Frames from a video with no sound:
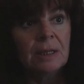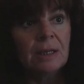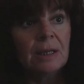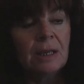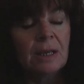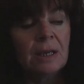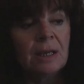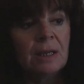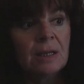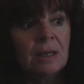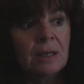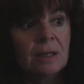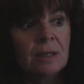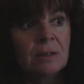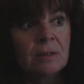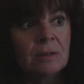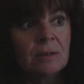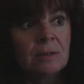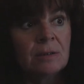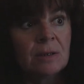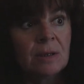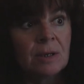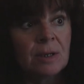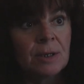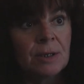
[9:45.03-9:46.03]

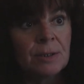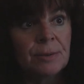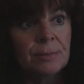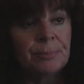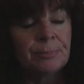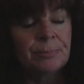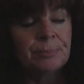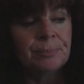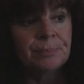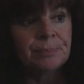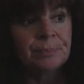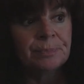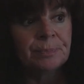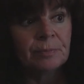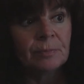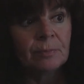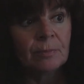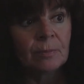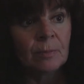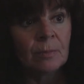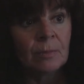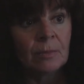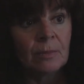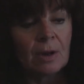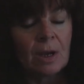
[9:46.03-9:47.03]
and
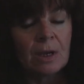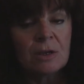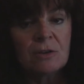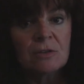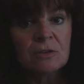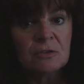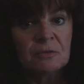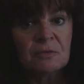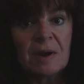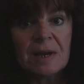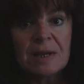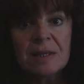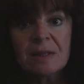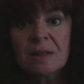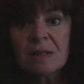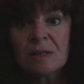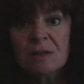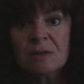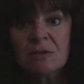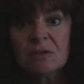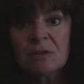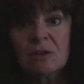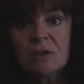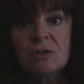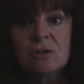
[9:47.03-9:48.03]
I just find
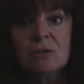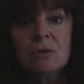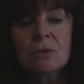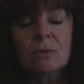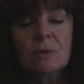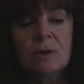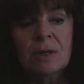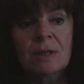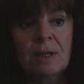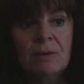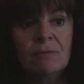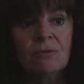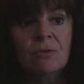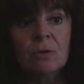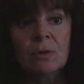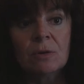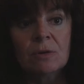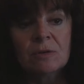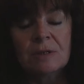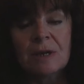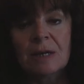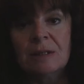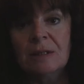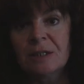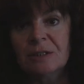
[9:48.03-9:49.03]
things to do. And of
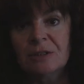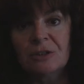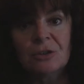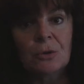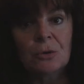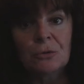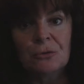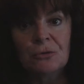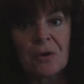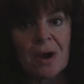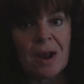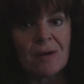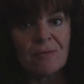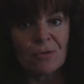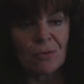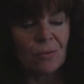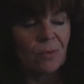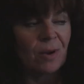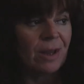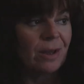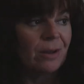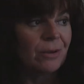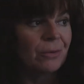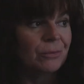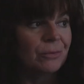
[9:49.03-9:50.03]
course, I like to go drive
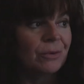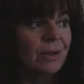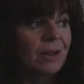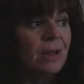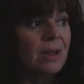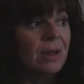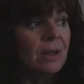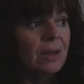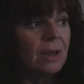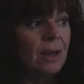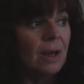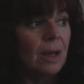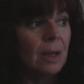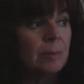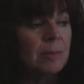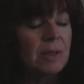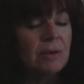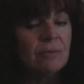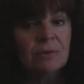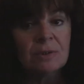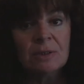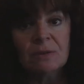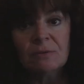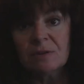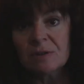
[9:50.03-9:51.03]
around.
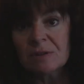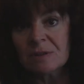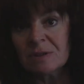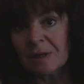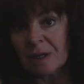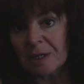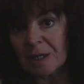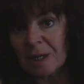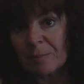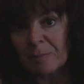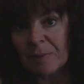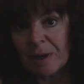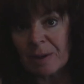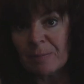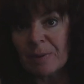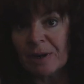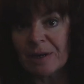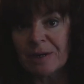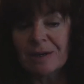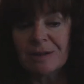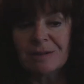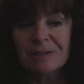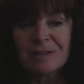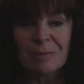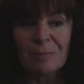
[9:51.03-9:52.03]
Even if it's not on my
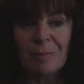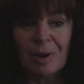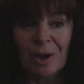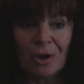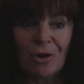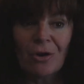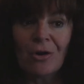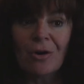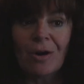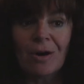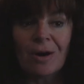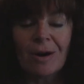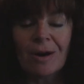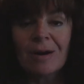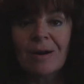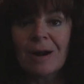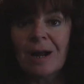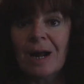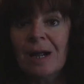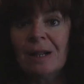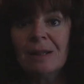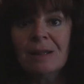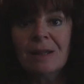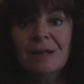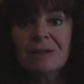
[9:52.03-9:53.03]
bike, it's in my car.
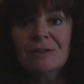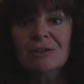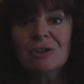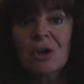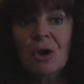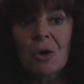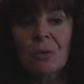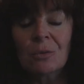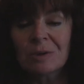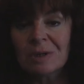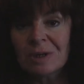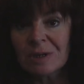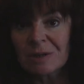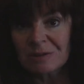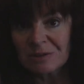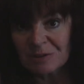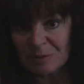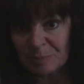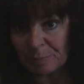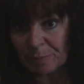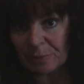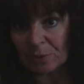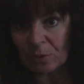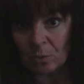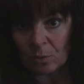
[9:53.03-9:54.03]
I like to go and
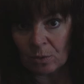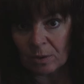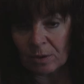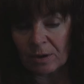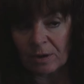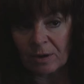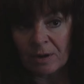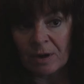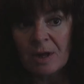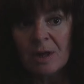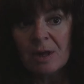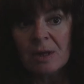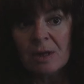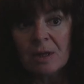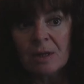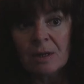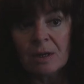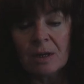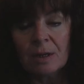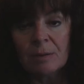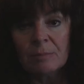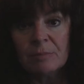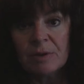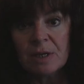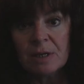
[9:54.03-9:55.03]
explore
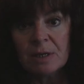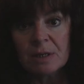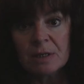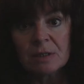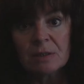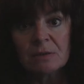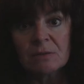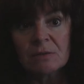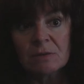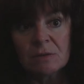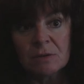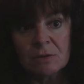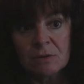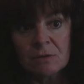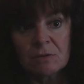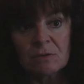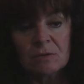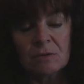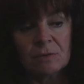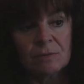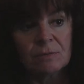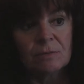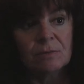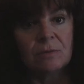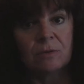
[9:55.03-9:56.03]
because
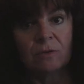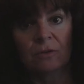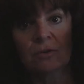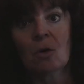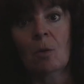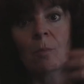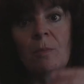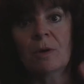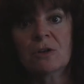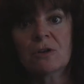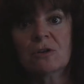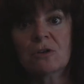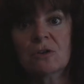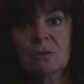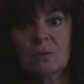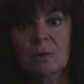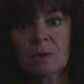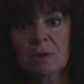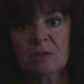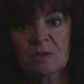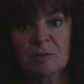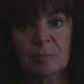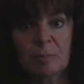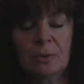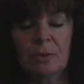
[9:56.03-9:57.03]
there's so much to
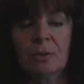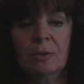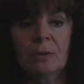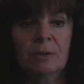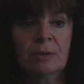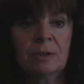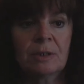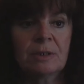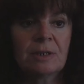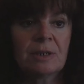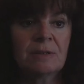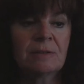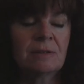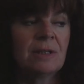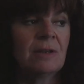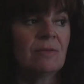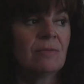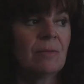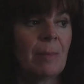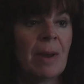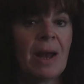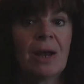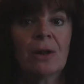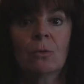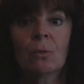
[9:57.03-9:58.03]
explore, and it doesn't
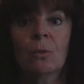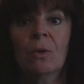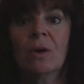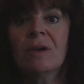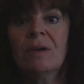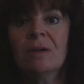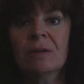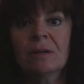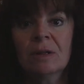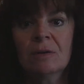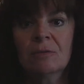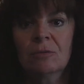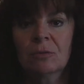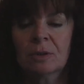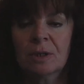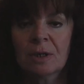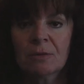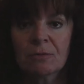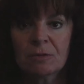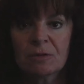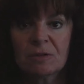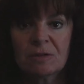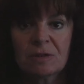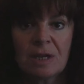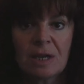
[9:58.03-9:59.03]
even matter where you live,
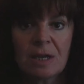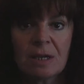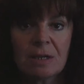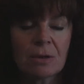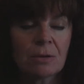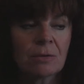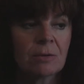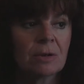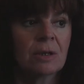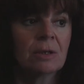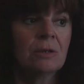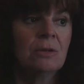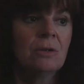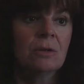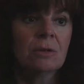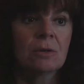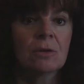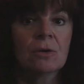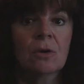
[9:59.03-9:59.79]
whatever state you're in, you can